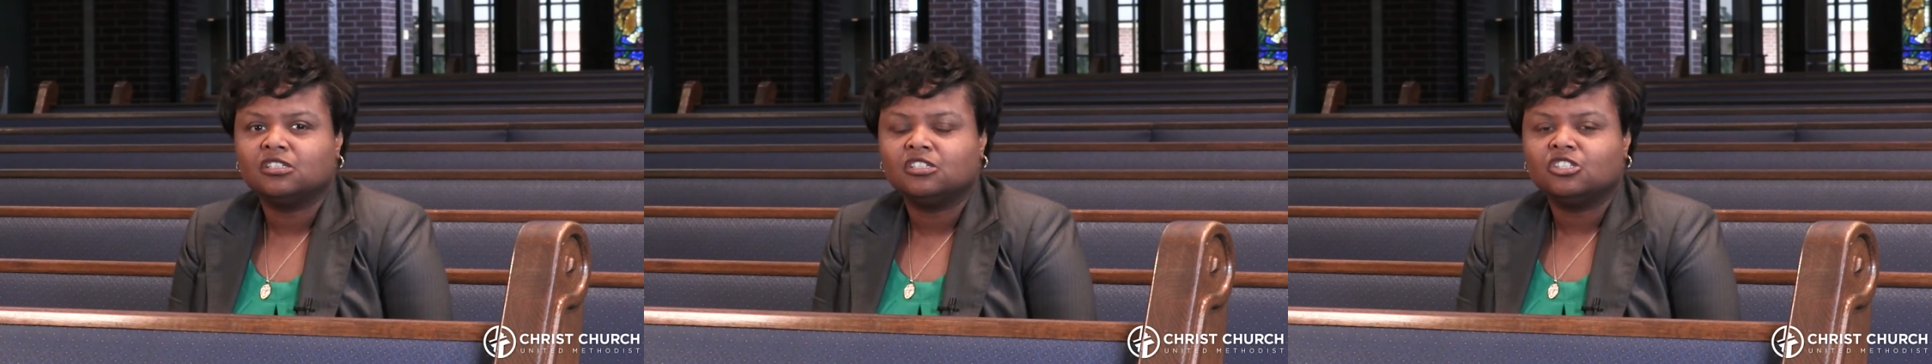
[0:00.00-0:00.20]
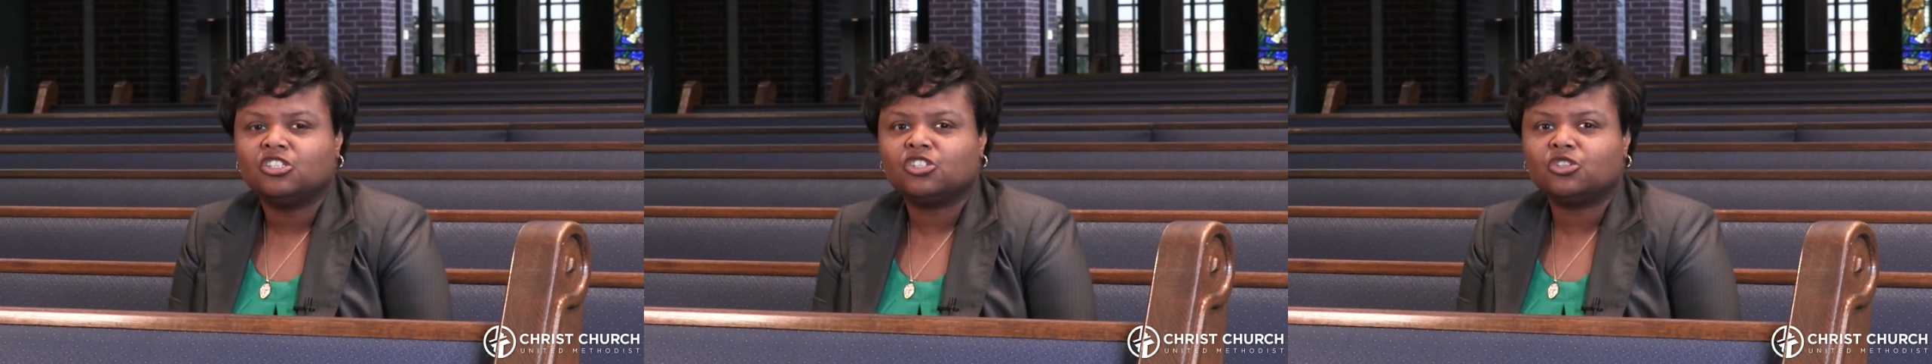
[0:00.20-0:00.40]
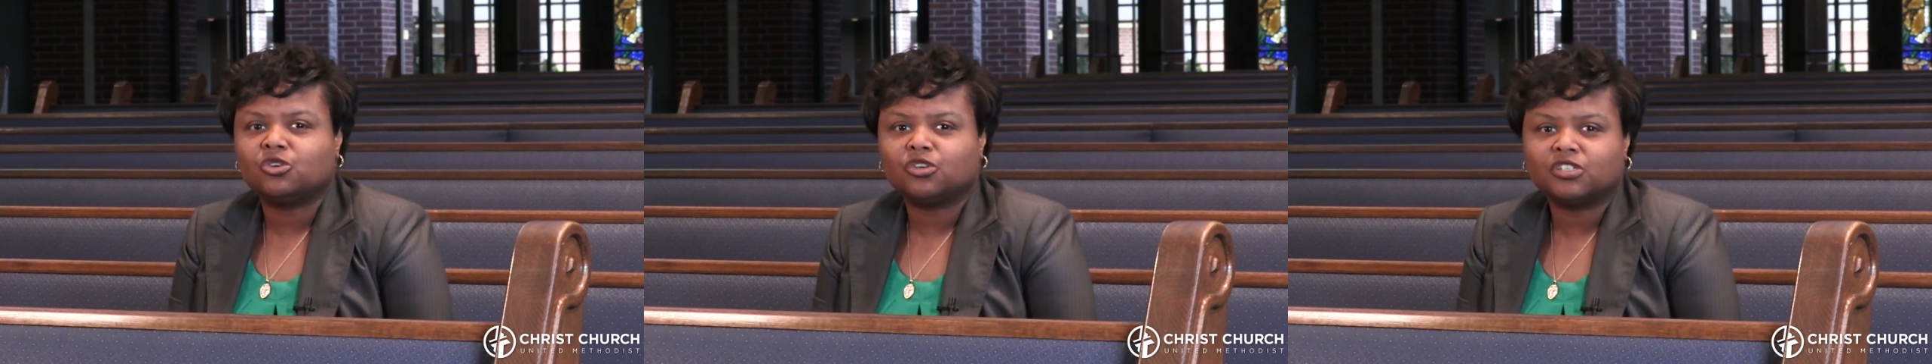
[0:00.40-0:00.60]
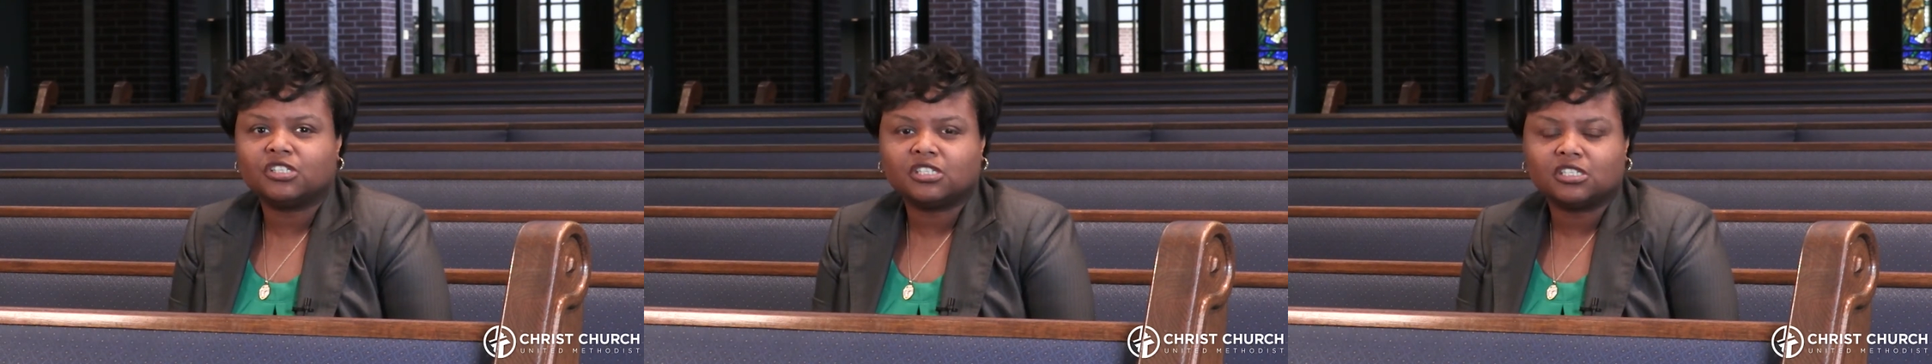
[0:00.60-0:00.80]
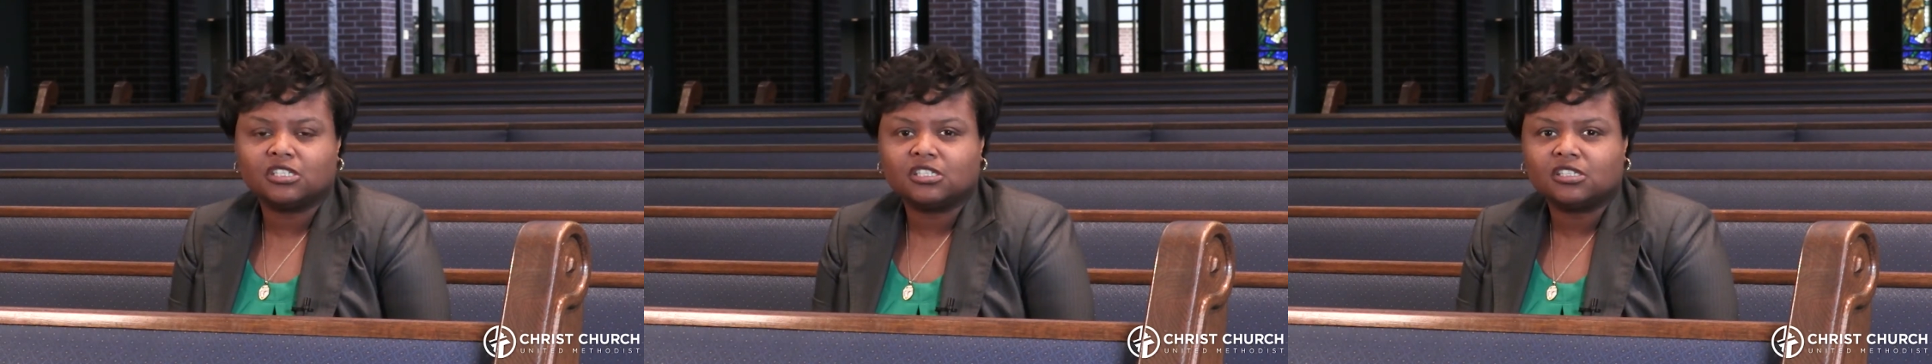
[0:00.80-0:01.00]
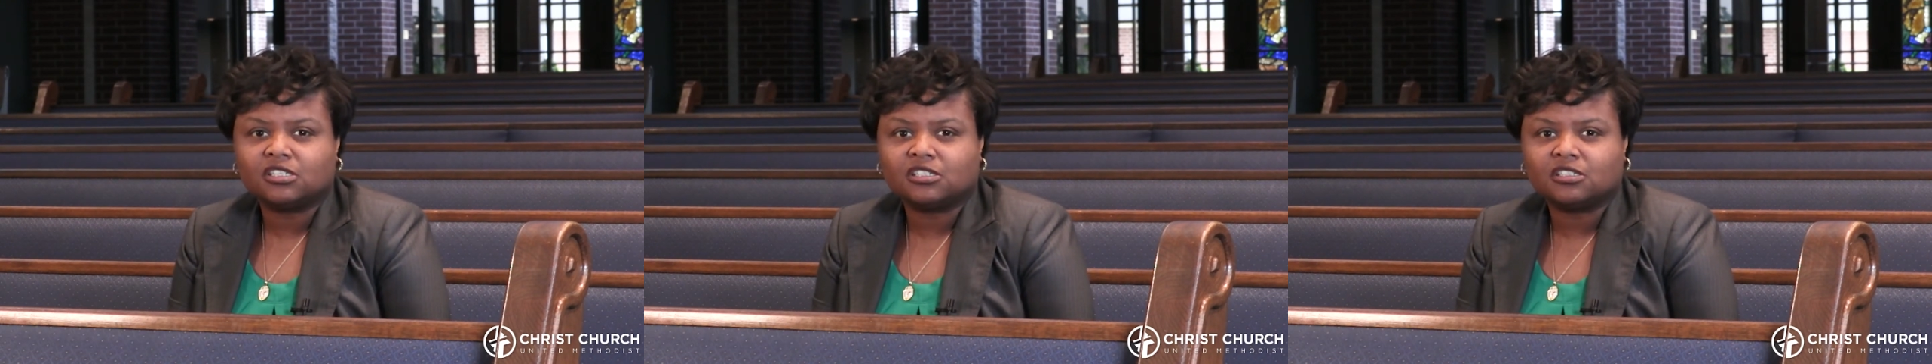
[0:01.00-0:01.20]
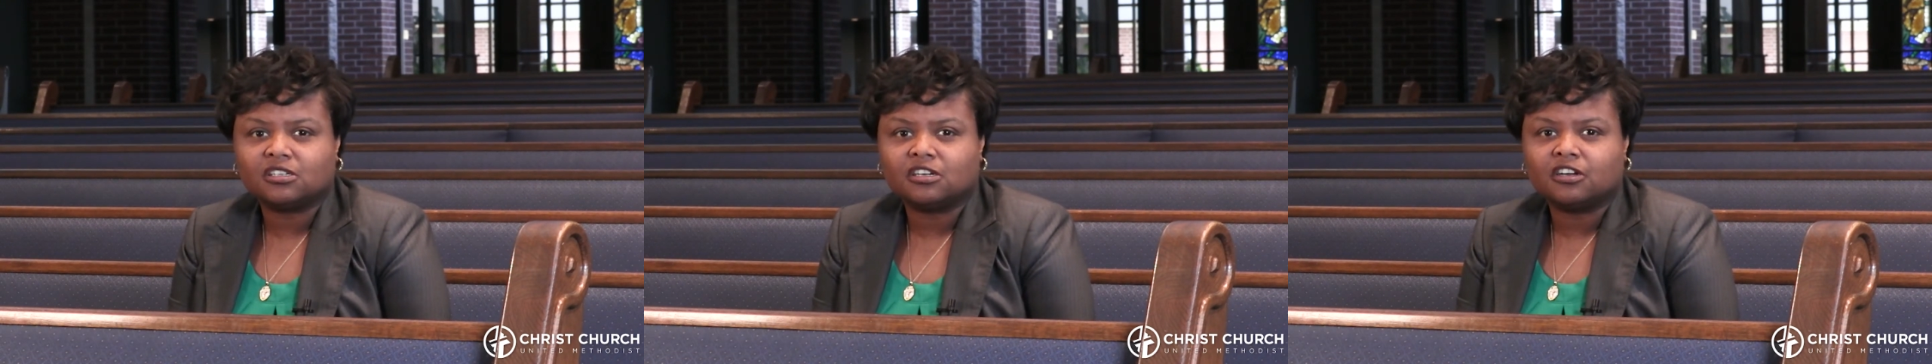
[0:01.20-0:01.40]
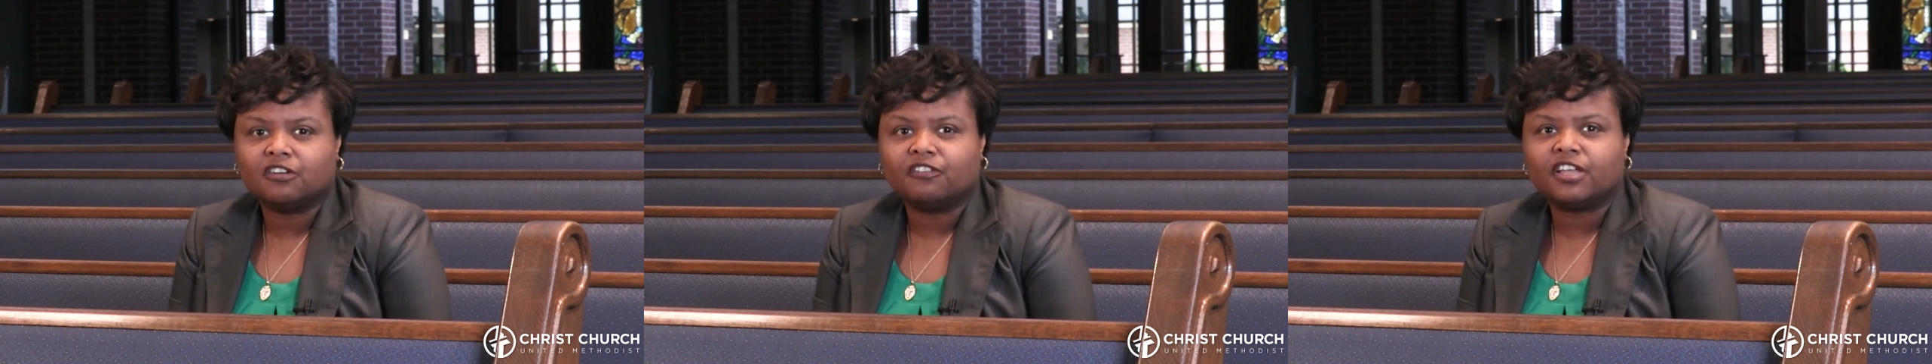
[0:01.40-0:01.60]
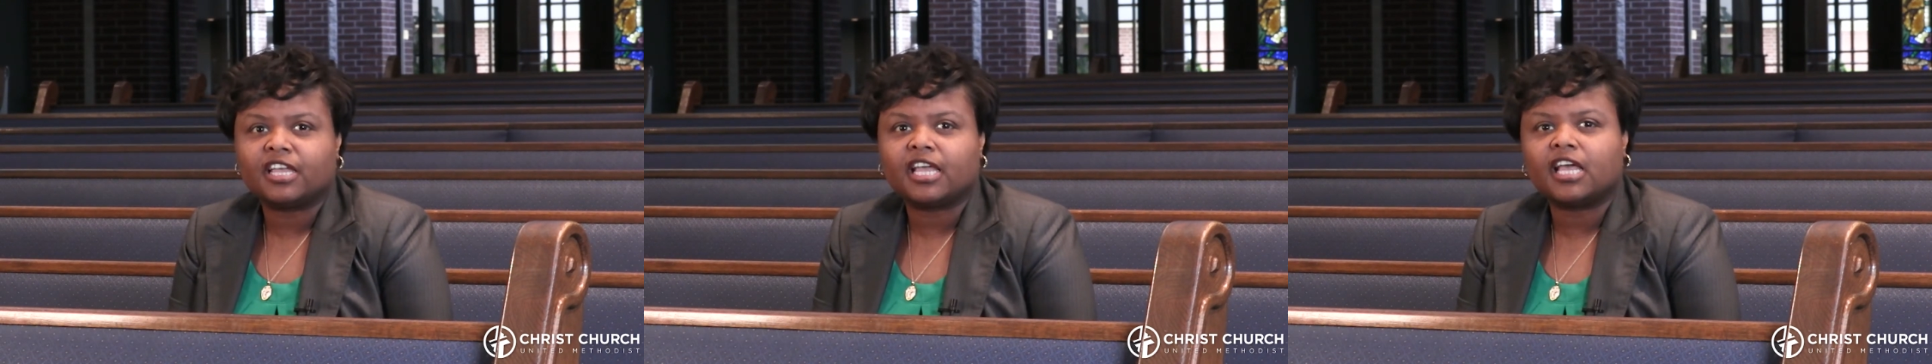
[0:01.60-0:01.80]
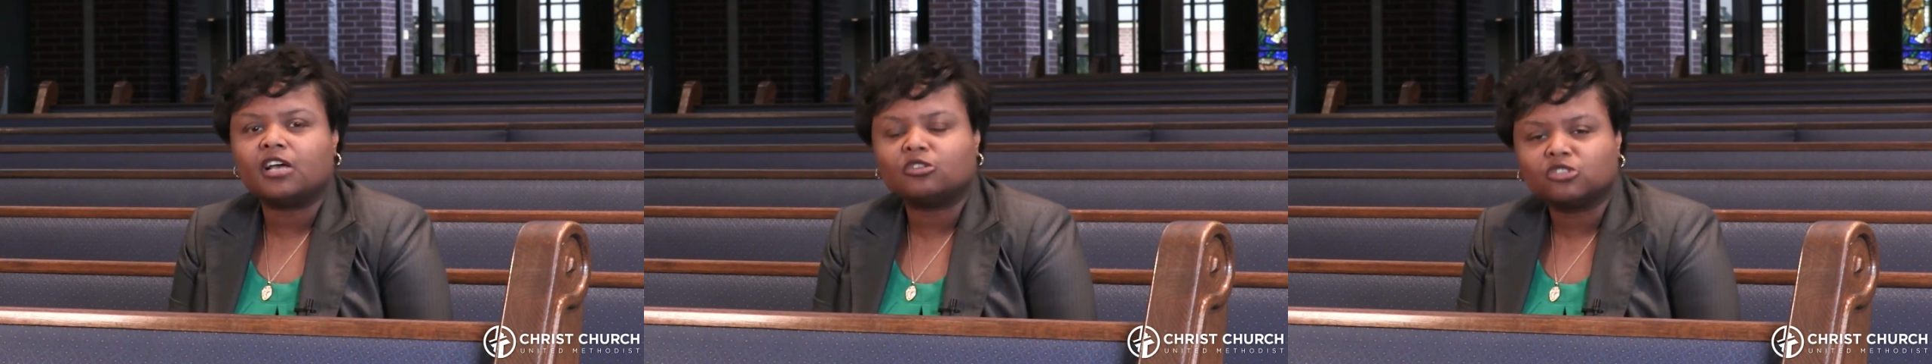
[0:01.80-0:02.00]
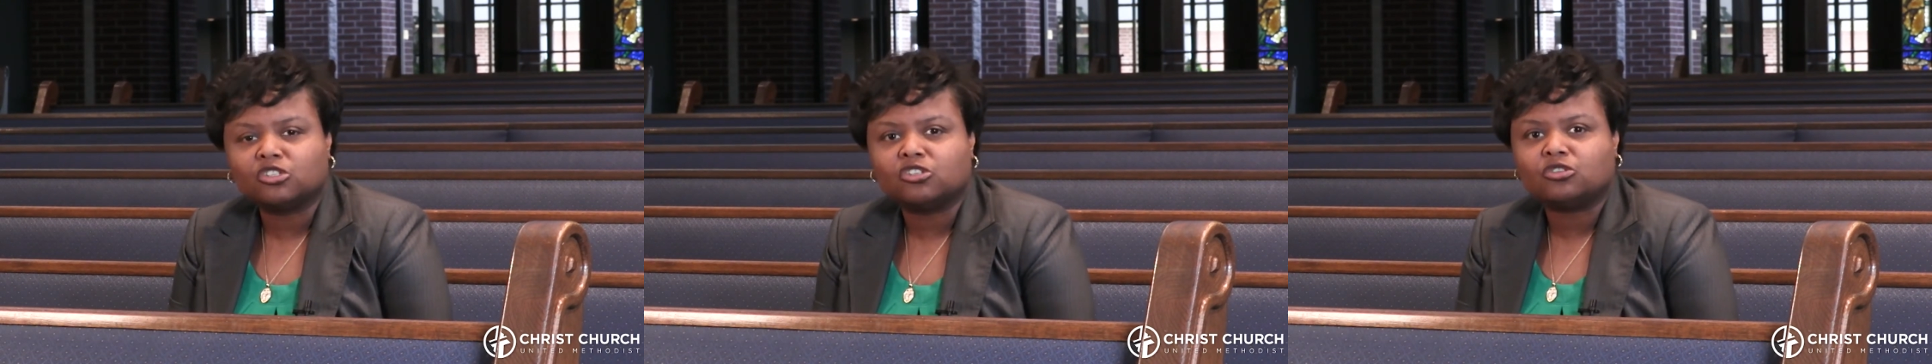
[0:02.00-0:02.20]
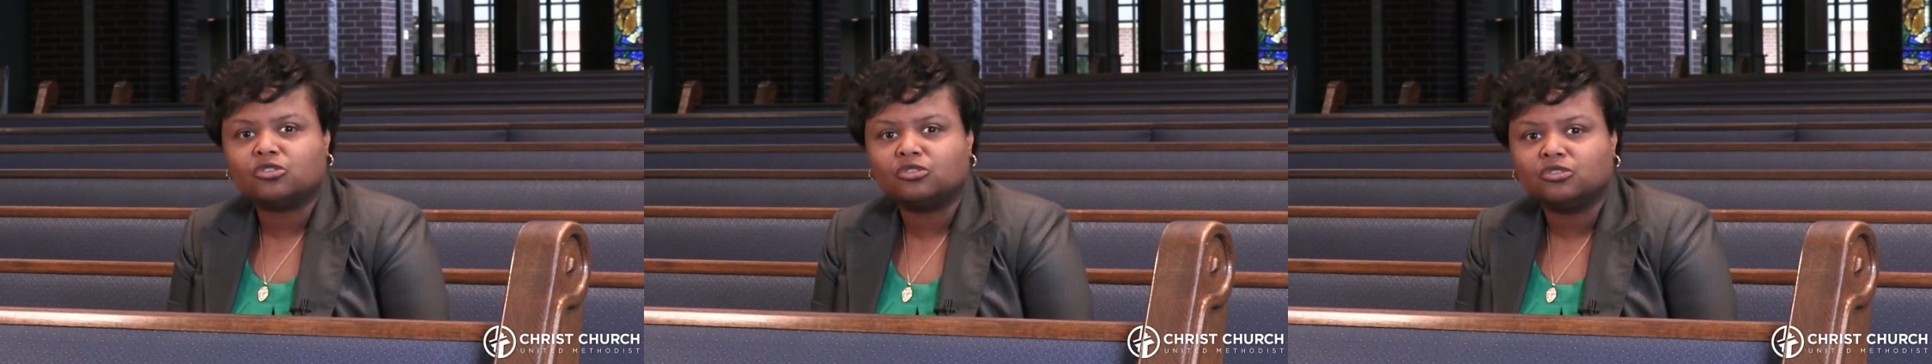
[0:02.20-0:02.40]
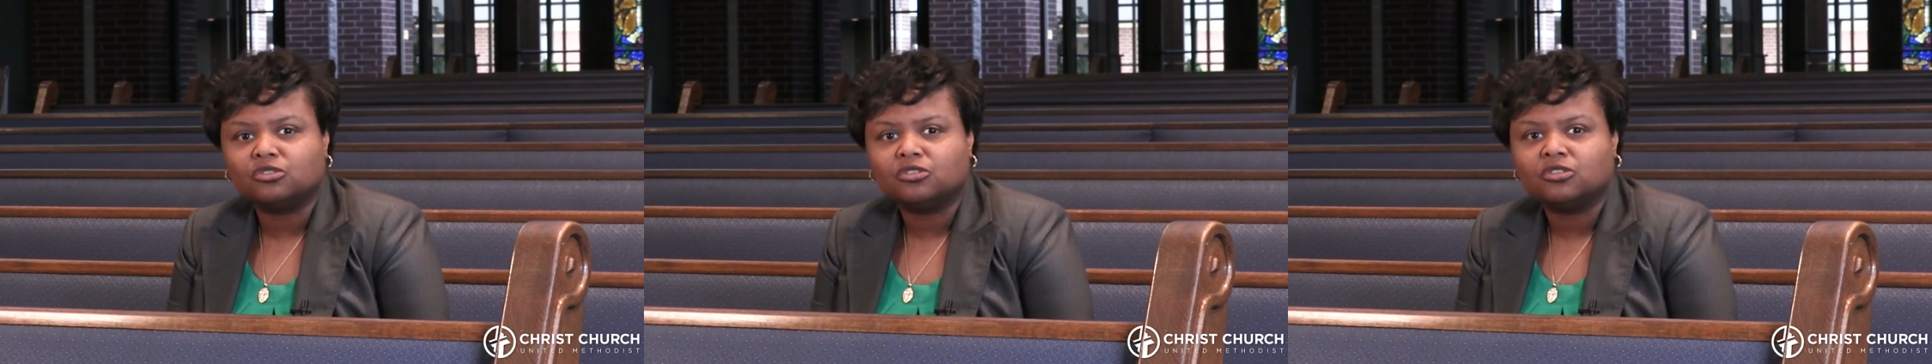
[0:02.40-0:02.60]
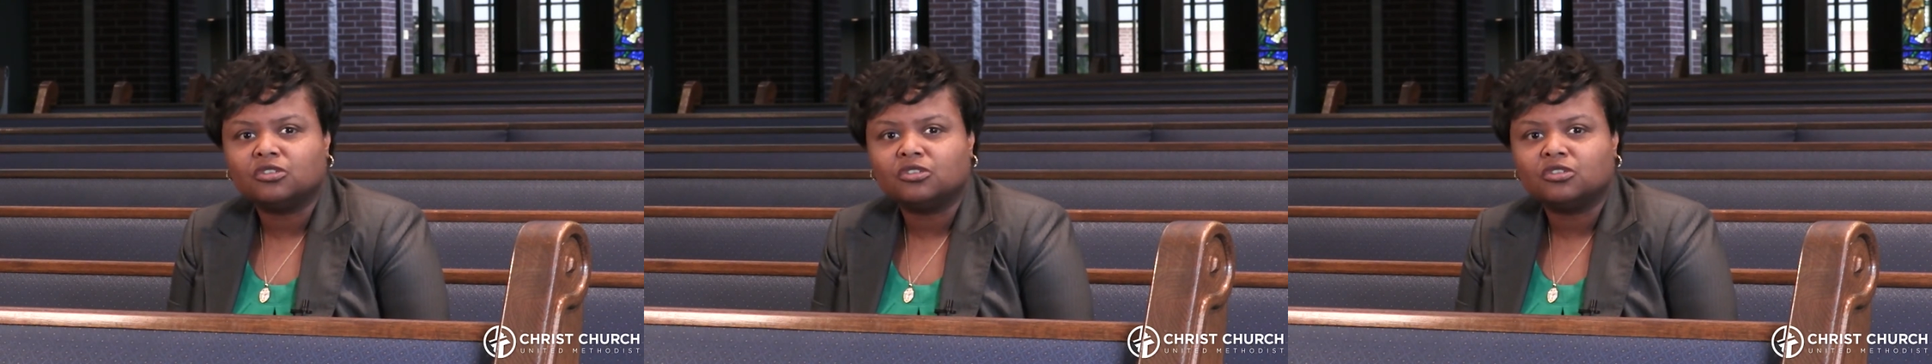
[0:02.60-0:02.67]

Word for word: sources of counsel.